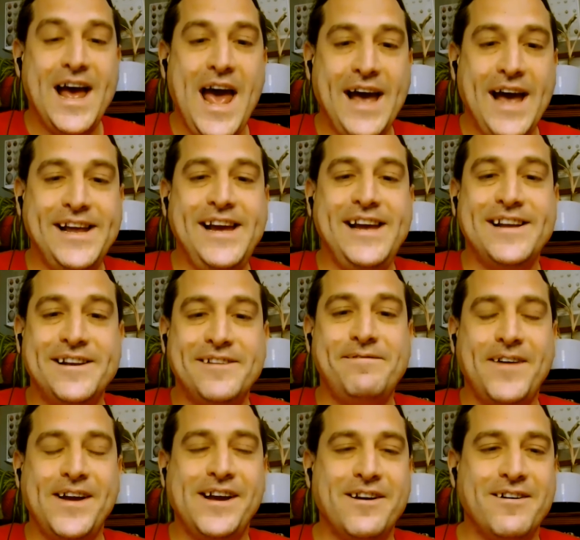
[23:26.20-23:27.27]
And he didn't
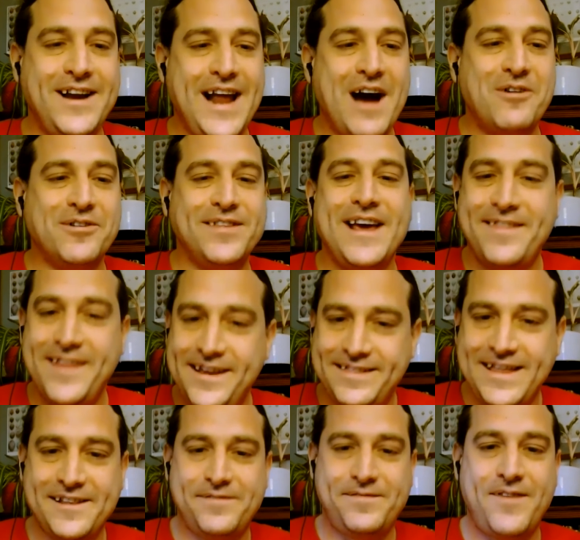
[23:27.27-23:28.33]
figure it out. And they think
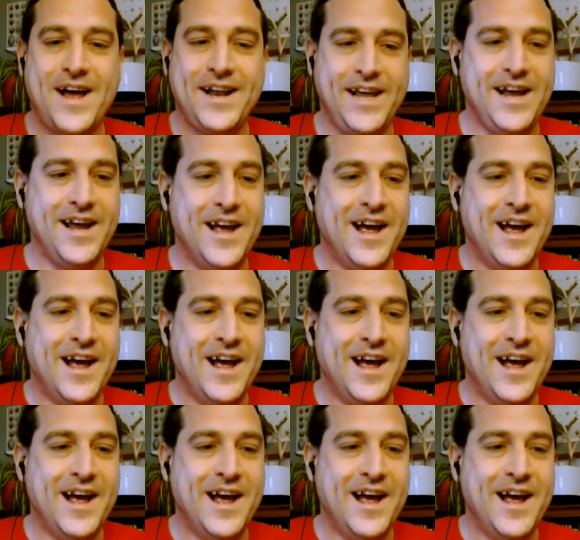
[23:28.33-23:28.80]
that's funny.